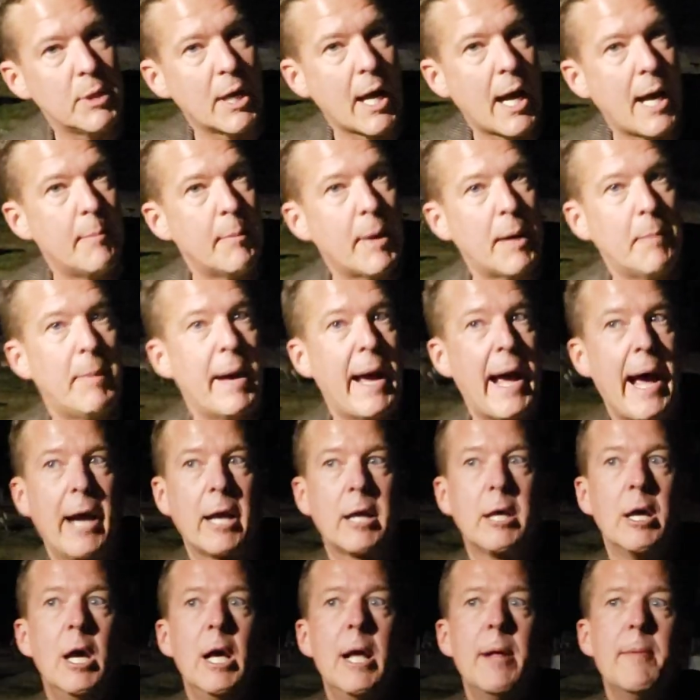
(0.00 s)
behind my back.
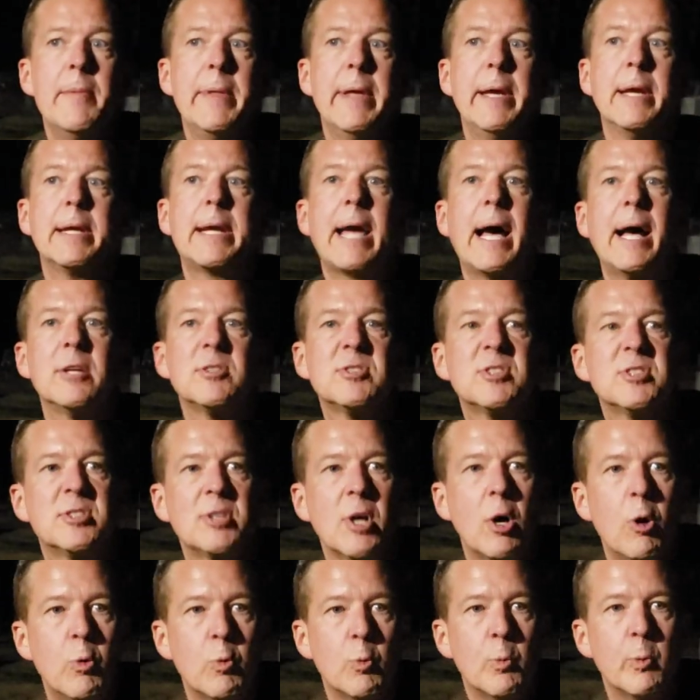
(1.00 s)
It got
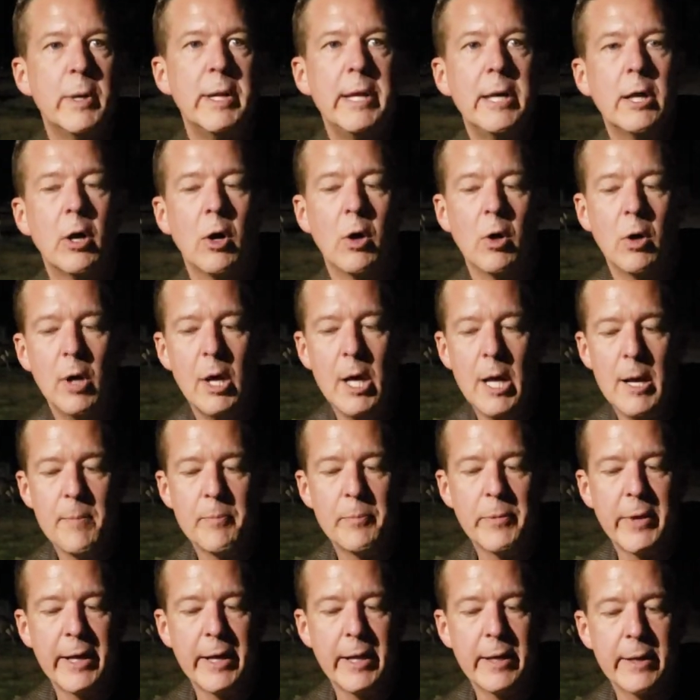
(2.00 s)
so real
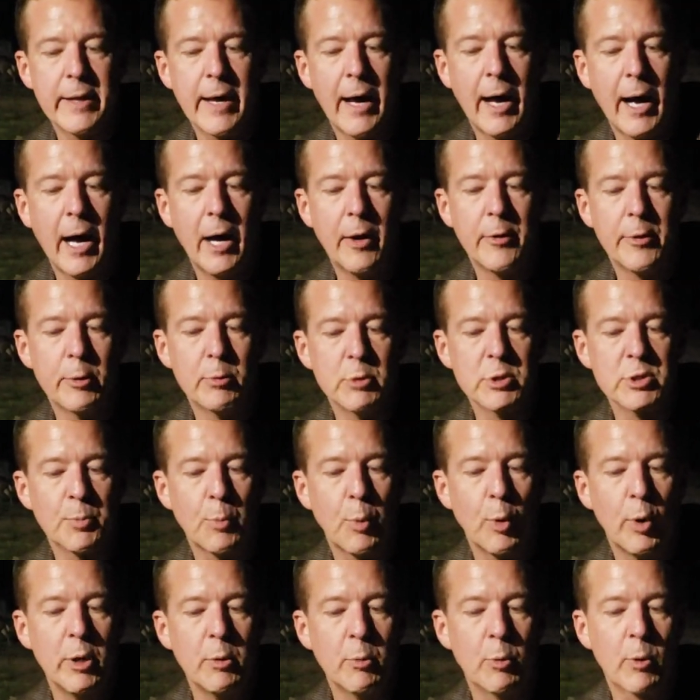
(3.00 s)
that uh, there was a
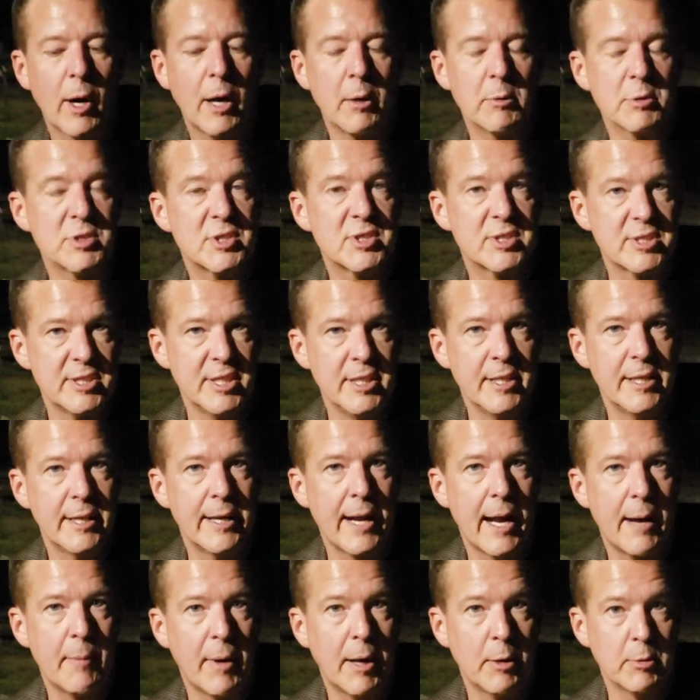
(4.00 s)
point where I was seated
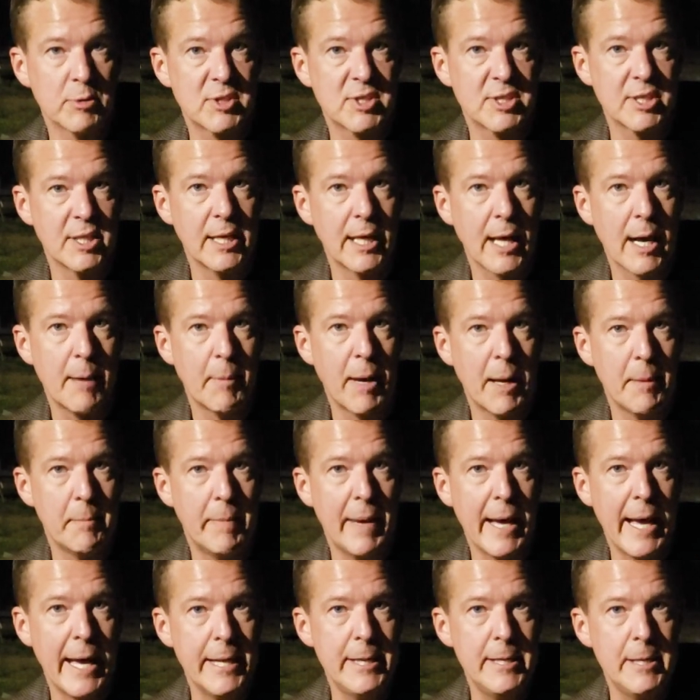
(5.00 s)
on, I was sitting on my
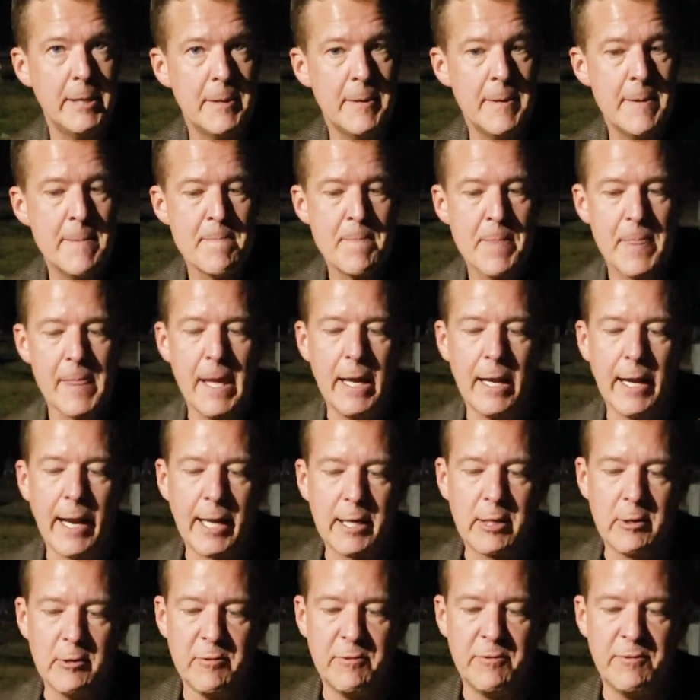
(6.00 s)
bed and I
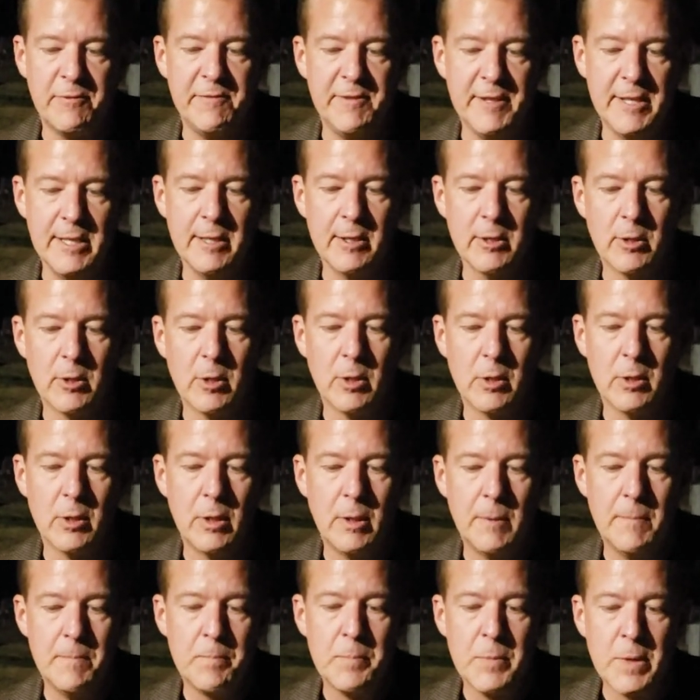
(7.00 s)
could feel
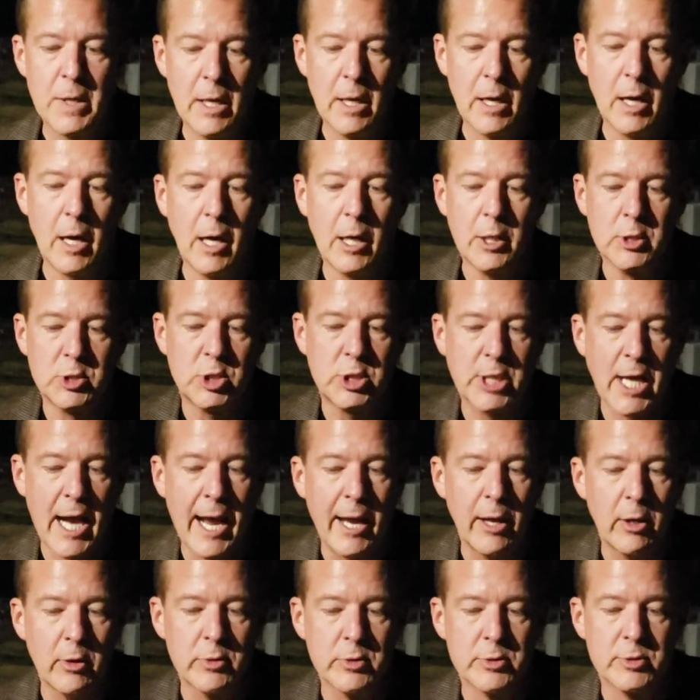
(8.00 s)
a
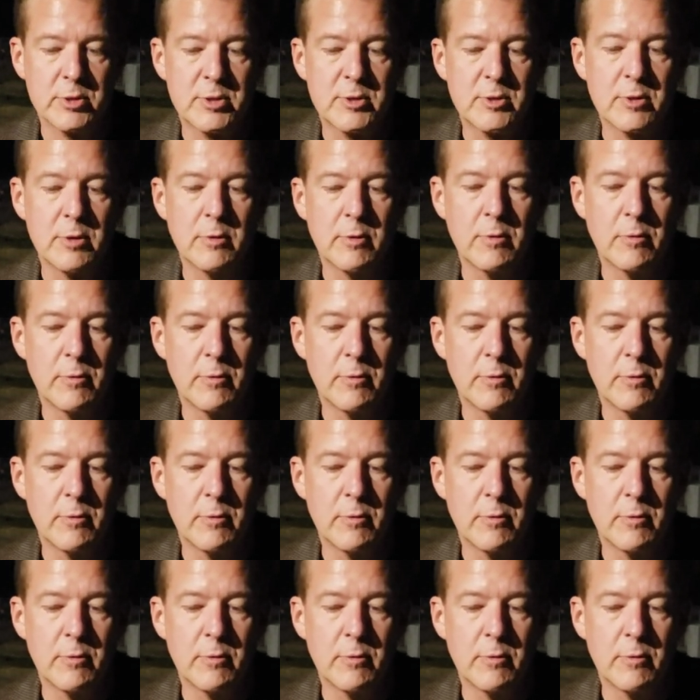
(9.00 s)
child's